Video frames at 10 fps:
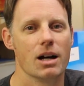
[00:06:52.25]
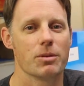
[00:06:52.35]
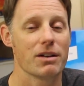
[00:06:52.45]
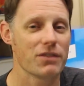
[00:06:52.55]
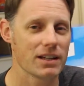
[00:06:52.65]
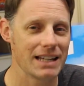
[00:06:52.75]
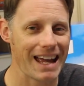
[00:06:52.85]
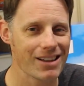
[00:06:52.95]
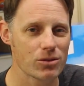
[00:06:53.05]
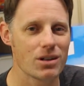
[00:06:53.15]
Uh, but I found
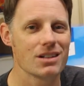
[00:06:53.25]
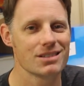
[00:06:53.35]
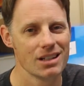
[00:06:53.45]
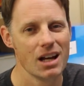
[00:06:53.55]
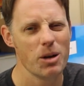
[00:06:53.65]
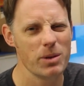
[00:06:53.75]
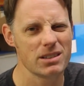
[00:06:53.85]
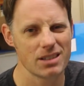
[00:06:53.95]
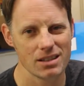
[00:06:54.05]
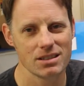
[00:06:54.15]
the ailerons a
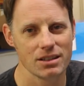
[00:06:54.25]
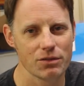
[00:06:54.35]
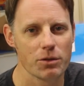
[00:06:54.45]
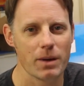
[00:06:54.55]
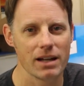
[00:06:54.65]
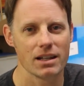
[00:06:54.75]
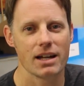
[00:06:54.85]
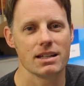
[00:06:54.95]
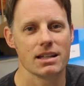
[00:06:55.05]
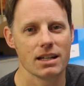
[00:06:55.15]
bit sensitive for my
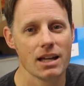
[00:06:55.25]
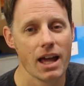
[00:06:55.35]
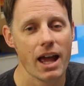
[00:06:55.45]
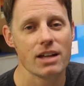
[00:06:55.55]
liking,